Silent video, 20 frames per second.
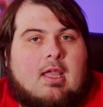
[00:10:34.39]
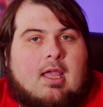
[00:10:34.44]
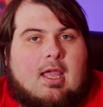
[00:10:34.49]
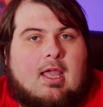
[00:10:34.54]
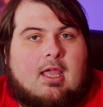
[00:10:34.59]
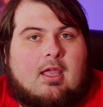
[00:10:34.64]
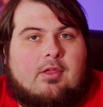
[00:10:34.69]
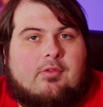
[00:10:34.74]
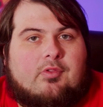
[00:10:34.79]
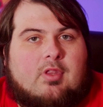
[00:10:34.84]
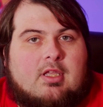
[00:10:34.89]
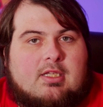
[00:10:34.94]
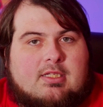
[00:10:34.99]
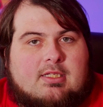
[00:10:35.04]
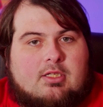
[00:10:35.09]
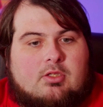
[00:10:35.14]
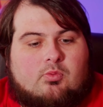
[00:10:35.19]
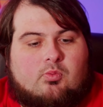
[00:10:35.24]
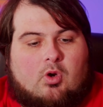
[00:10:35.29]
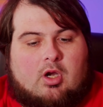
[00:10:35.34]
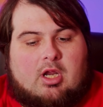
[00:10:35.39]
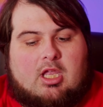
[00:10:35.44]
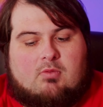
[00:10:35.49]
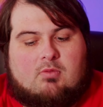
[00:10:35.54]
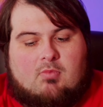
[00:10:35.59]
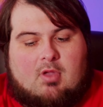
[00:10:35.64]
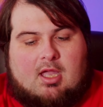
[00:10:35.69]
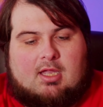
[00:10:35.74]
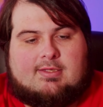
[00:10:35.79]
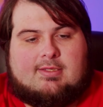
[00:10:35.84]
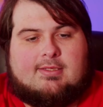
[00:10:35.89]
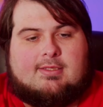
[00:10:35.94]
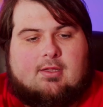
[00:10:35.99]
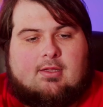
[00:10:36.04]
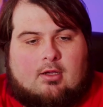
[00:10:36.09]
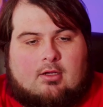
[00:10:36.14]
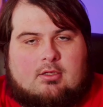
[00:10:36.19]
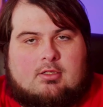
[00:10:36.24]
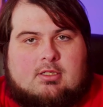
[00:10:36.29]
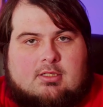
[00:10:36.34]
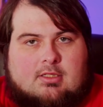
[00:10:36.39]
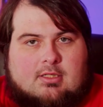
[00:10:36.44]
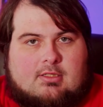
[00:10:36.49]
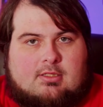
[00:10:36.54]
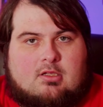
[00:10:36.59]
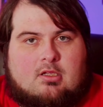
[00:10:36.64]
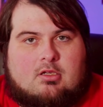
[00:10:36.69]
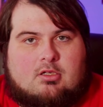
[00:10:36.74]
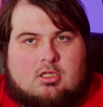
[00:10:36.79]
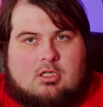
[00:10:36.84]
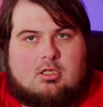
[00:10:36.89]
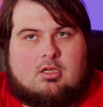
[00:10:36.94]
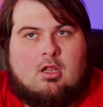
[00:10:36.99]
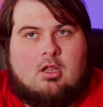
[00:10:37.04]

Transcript: and this is where he makes his conscious decision,